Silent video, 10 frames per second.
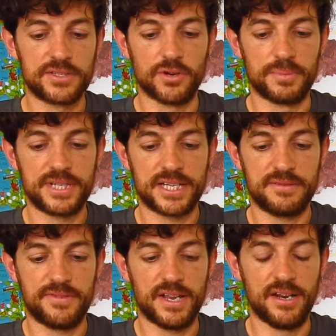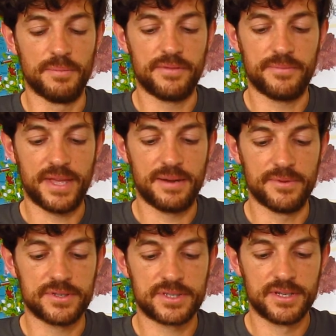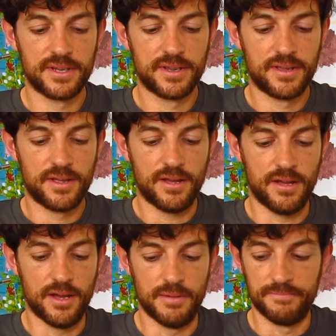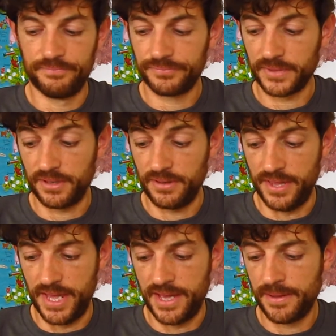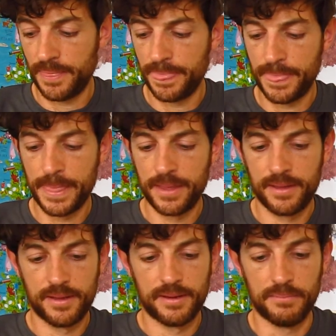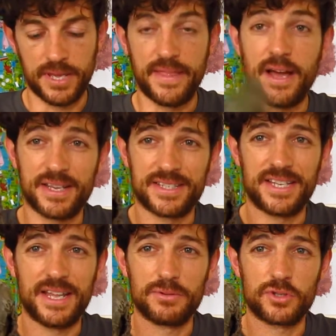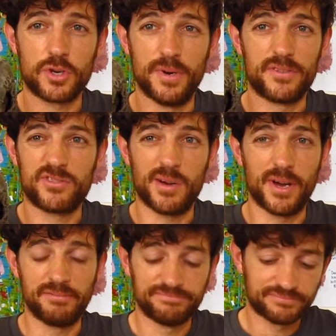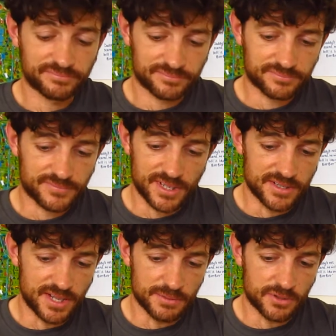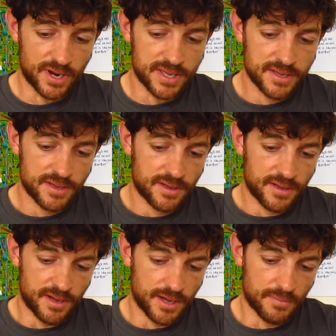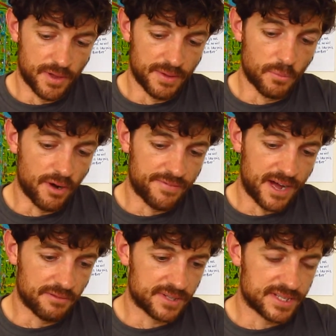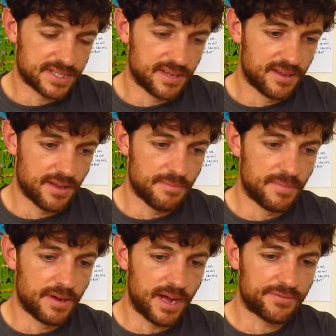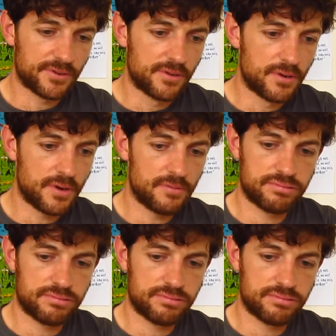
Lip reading: sort of protect your feet a little bit from the elements there. But yeah, as I said, that was just coming off straight away. So that was great. And then what I found is after a